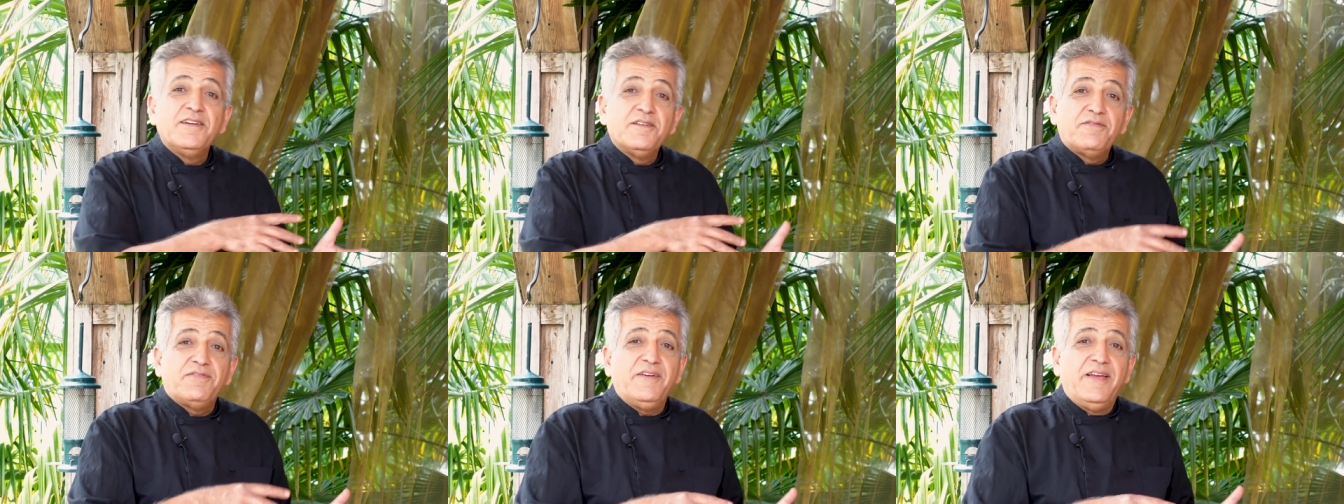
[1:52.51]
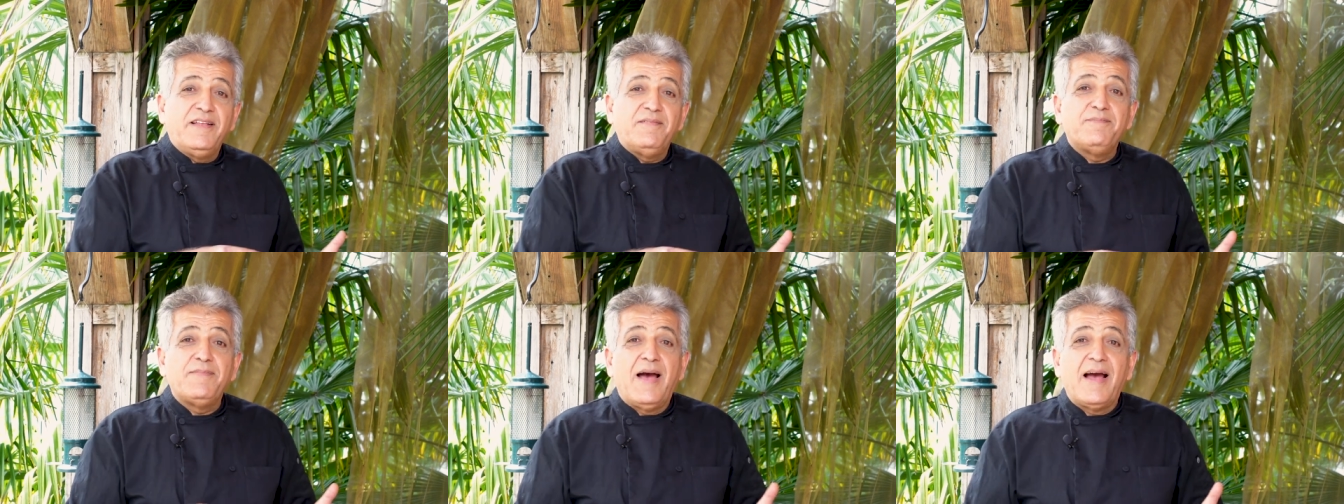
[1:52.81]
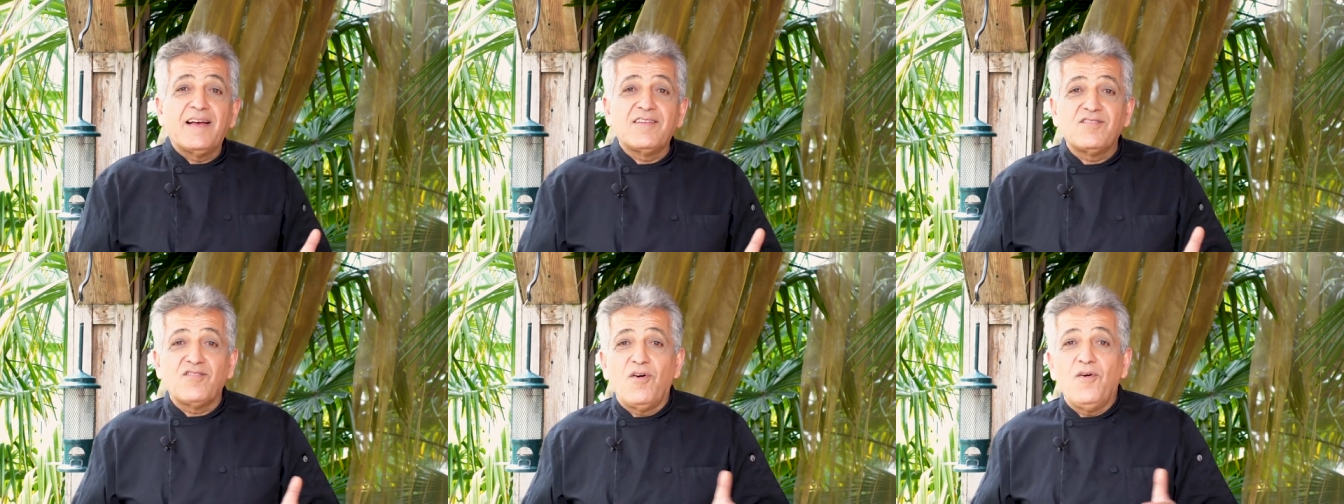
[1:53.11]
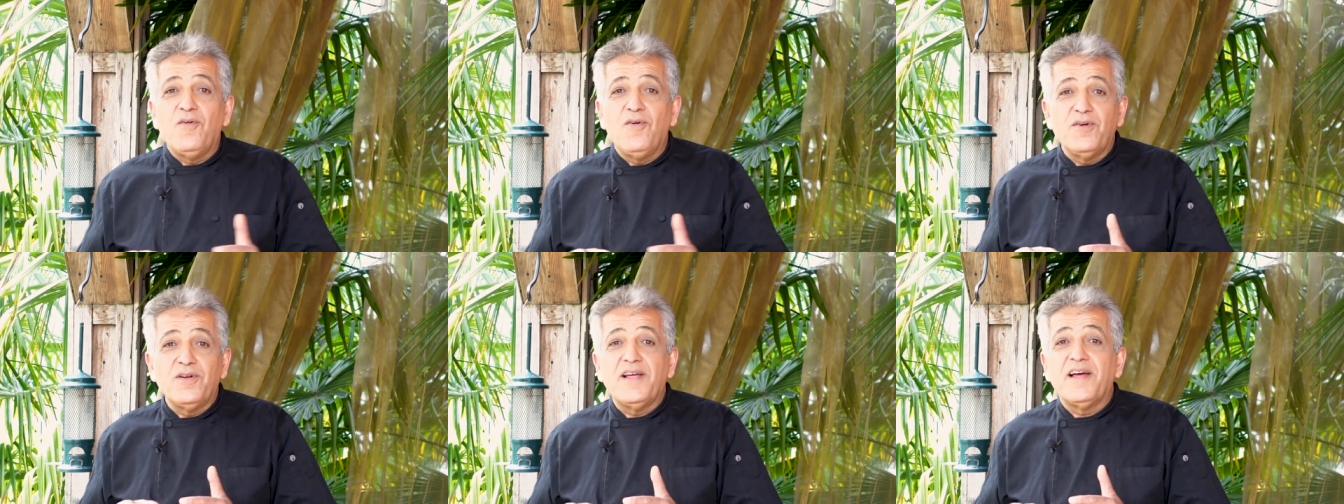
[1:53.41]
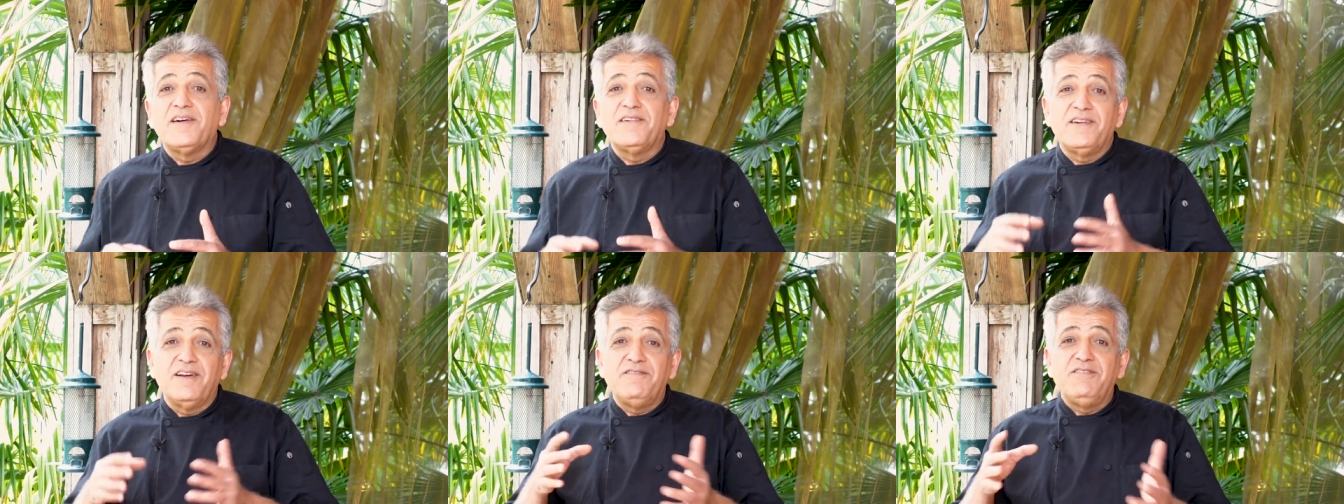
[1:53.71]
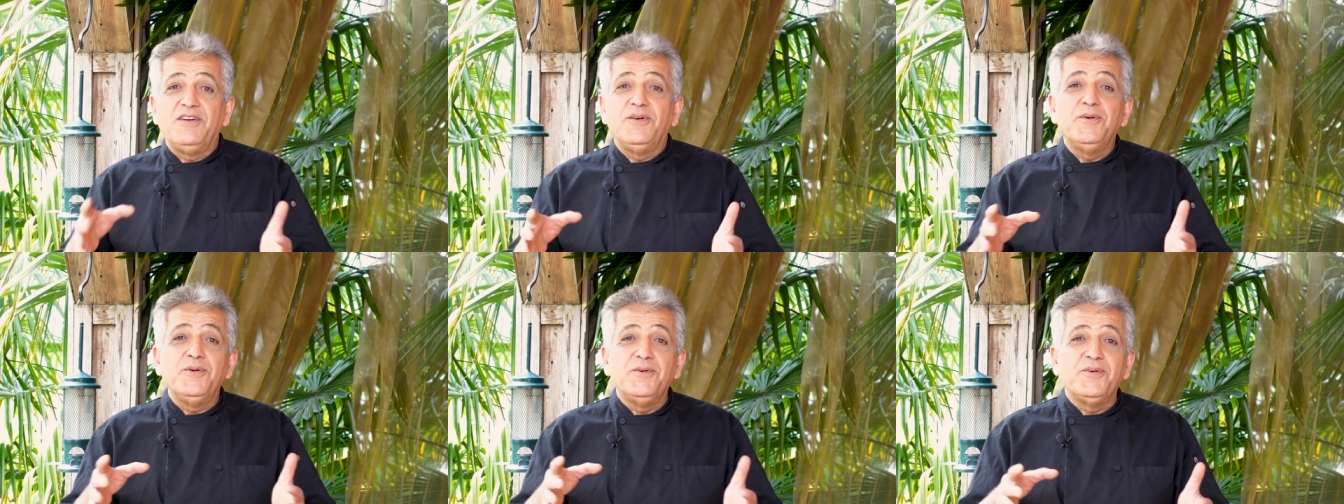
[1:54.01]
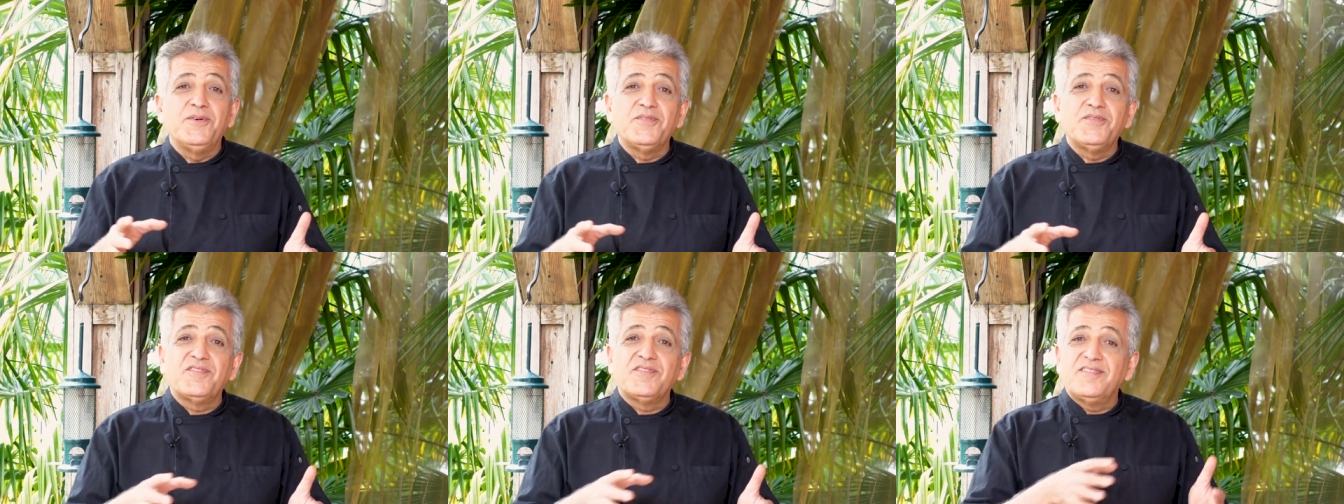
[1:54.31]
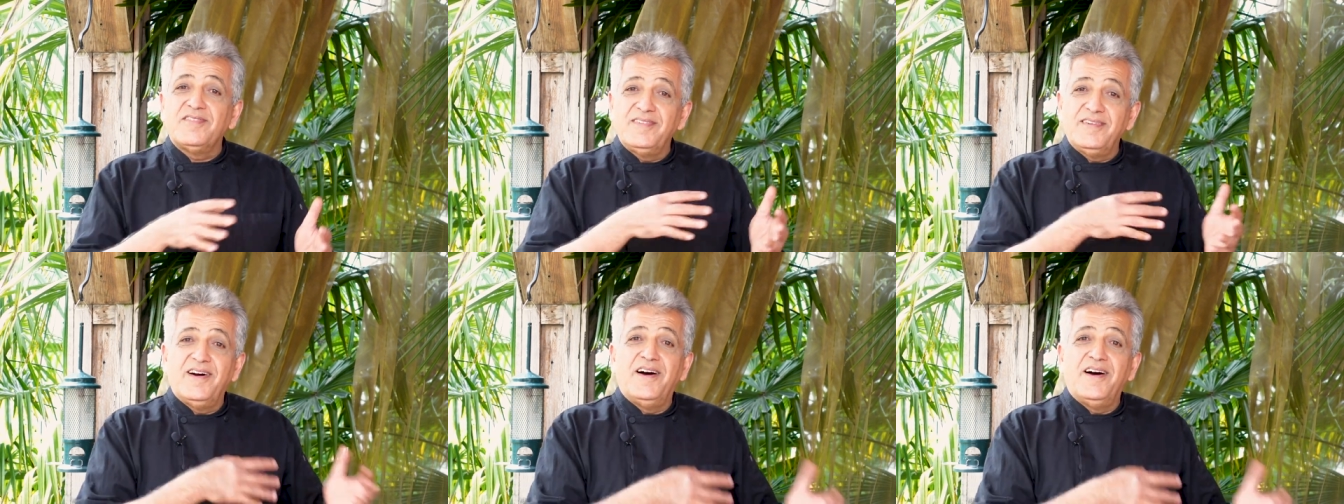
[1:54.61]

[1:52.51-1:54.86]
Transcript: feedbacks, all her reviews